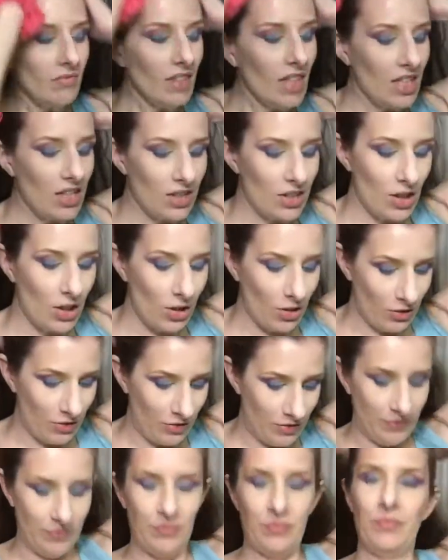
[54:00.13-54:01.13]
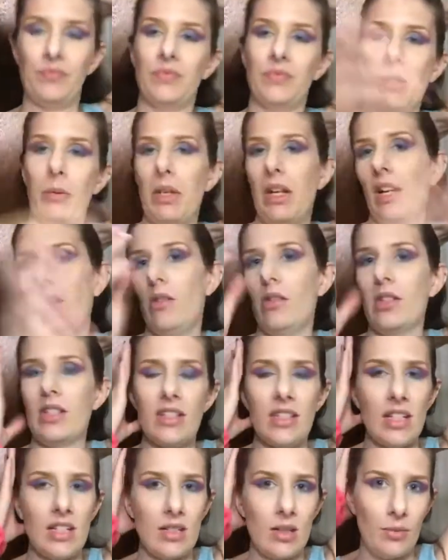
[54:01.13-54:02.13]
So, I mean, it only
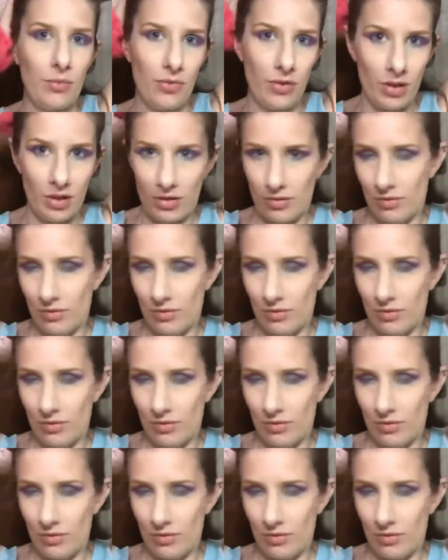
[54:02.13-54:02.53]
stays up for